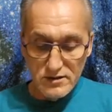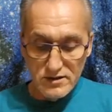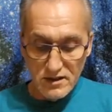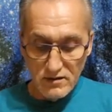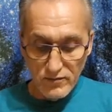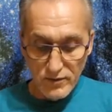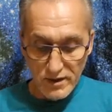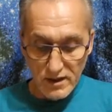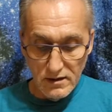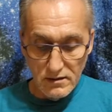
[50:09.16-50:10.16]
The
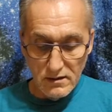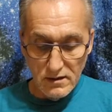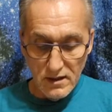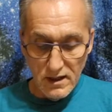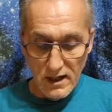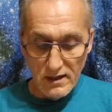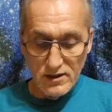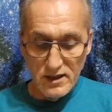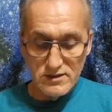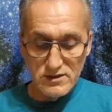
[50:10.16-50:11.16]
record gave a clear
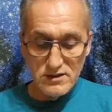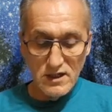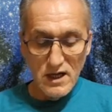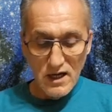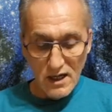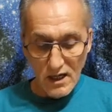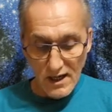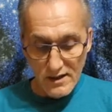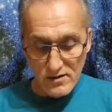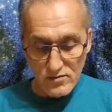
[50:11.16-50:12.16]
but condensed
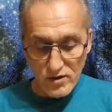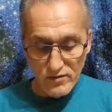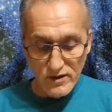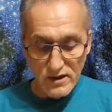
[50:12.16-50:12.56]
history